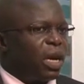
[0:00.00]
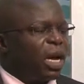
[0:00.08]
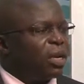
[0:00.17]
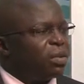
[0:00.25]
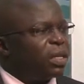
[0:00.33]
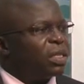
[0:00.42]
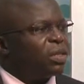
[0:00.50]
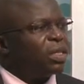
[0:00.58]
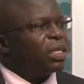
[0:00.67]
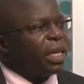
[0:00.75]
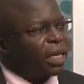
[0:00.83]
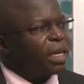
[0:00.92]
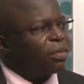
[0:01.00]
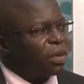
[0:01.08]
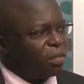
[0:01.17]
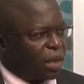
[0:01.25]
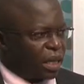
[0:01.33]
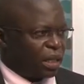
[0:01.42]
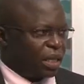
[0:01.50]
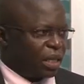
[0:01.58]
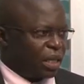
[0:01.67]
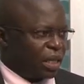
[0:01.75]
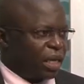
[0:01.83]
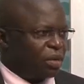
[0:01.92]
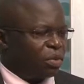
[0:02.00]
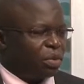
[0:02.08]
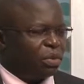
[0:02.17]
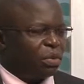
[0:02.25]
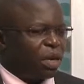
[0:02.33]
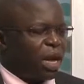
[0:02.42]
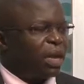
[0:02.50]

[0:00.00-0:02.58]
address those negative impacts that would